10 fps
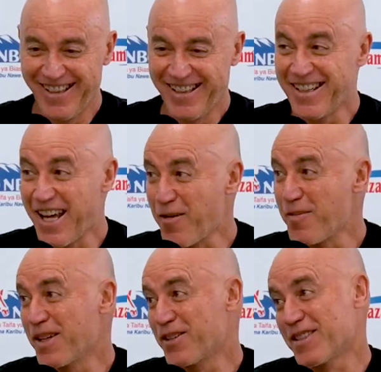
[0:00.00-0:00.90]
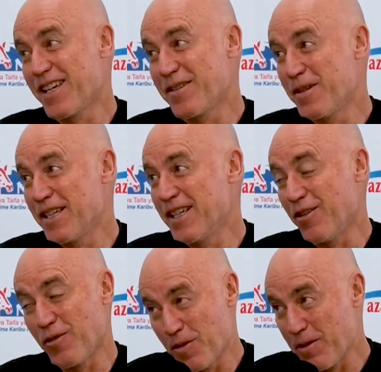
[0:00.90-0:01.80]
Now, because I winning
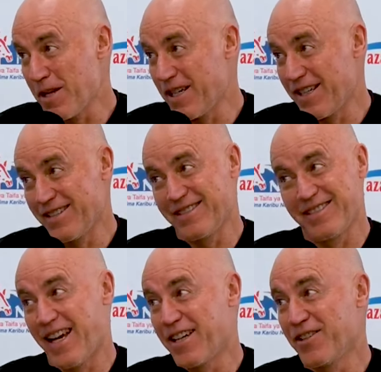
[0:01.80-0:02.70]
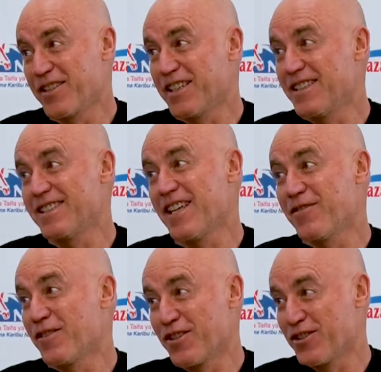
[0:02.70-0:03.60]
or we winning, I not
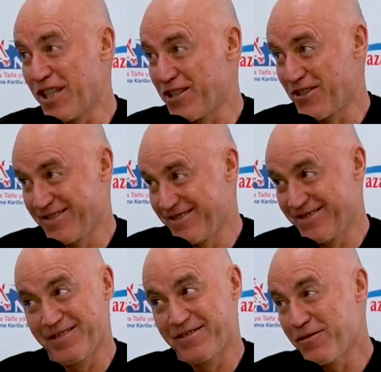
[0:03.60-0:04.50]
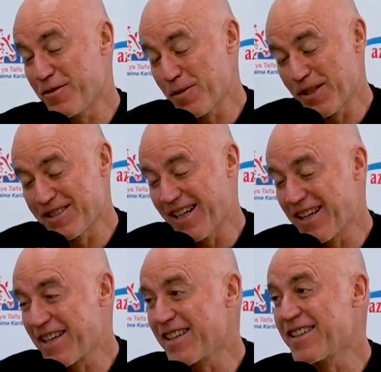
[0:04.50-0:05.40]
criticized for rotation. Football is
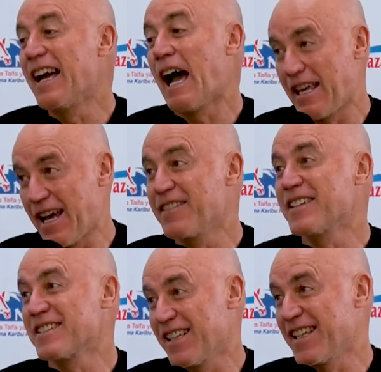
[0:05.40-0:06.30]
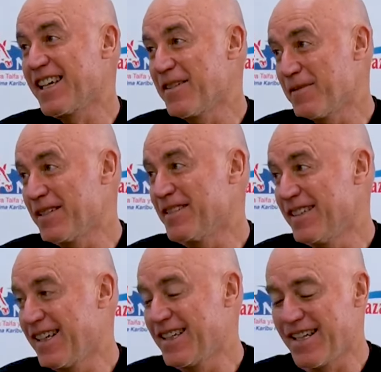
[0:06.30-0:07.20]
like that. I understand the game.
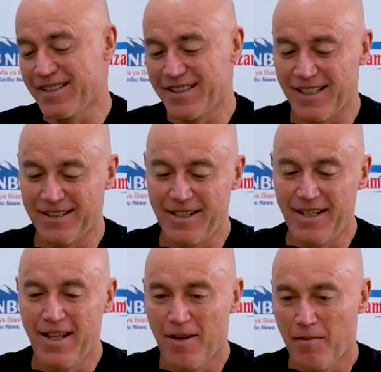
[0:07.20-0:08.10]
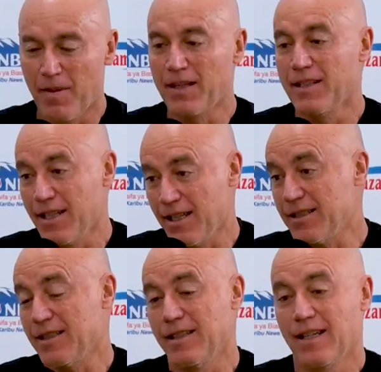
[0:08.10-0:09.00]
I understand. But
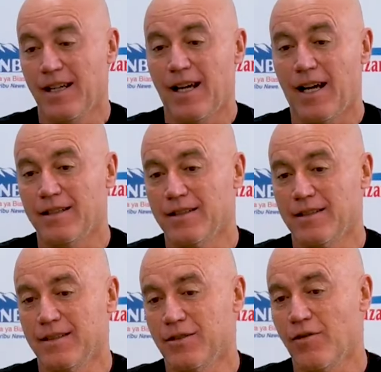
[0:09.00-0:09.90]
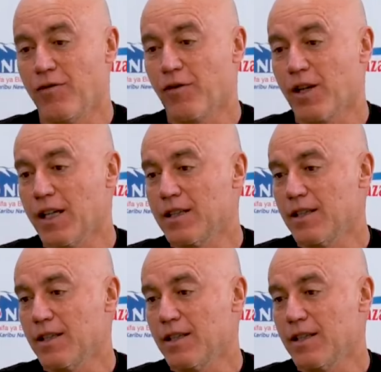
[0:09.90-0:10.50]
yes, and don't forget,